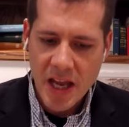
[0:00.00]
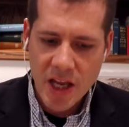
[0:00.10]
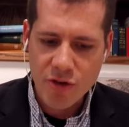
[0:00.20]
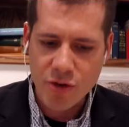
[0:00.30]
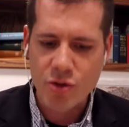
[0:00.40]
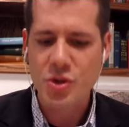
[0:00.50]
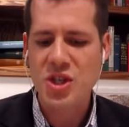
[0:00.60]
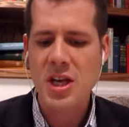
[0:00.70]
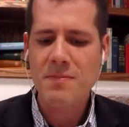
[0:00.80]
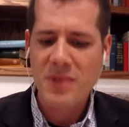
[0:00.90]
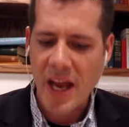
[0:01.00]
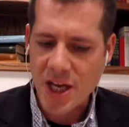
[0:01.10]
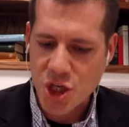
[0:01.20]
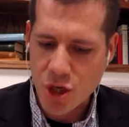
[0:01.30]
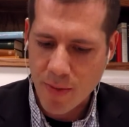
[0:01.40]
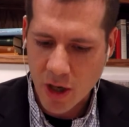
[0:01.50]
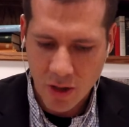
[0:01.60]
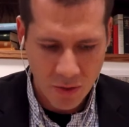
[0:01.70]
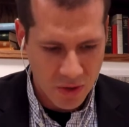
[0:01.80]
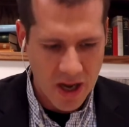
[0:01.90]
Introducing Asian
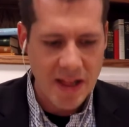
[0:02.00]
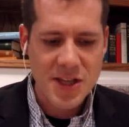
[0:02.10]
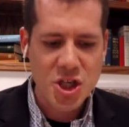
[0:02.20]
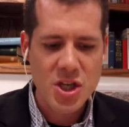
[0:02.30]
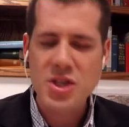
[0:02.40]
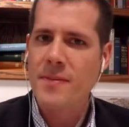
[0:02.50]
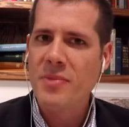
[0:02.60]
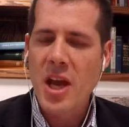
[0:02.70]
American Theologies,